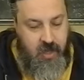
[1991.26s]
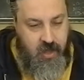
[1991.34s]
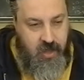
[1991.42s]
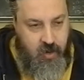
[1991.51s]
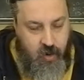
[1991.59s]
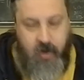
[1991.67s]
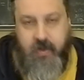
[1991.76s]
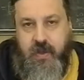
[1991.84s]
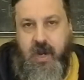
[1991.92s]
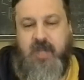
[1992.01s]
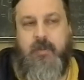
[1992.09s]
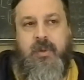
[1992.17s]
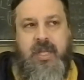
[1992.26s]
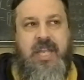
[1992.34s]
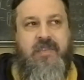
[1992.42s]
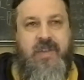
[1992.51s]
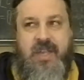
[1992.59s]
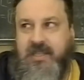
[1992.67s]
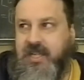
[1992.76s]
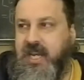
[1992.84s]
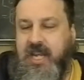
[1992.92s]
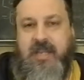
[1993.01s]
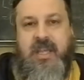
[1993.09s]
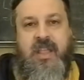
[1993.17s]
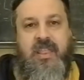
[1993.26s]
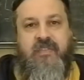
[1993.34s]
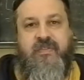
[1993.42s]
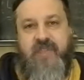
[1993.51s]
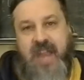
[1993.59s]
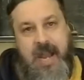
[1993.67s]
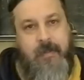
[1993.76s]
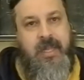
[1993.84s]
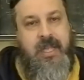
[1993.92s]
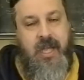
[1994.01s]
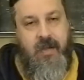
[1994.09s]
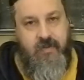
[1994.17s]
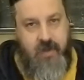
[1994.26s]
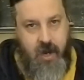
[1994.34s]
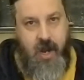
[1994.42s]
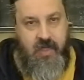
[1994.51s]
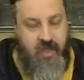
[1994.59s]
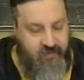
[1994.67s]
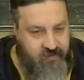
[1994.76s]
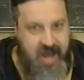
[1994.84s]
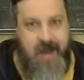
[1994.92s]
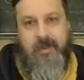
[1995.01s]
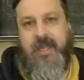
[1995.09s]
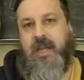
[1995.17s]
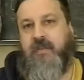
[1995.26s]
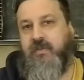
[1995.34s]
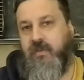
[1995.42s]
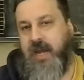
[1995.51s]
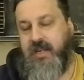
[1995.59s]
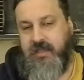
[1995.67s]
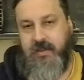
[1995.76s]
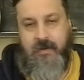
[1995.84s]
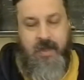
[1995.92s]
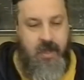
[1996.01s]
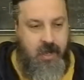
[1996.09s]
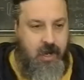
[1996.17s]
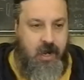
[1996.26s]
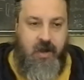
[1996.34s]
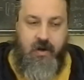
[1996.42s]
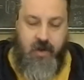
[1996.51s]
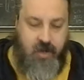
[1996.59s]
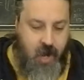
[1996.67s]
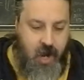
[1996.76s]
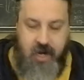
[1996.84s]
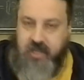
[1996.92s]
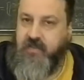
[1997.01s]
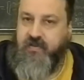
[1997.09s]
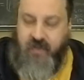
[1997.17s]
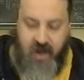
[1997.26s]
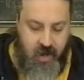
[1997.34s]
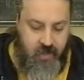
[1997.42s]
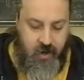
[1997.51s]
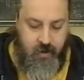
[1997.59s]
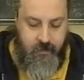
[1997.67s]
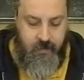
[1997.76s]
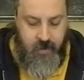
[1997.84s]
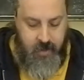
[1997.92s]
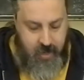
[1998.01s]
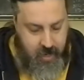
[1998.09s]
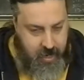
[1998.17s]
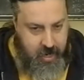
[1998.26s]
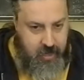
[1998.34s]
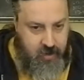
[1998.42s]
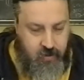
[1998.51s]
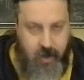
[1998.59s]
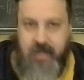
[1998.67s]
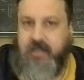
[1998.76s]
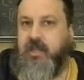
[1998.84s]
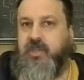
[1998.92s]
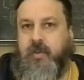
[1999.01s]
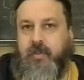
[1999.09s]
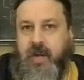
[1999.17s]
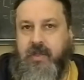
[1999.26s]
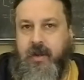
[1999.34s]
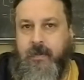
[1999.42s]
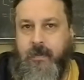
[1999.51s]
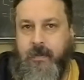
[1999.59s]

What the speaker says: The Orthodox belief is in the family of God, the family of Christ. God is the Father, and Christ is your brother.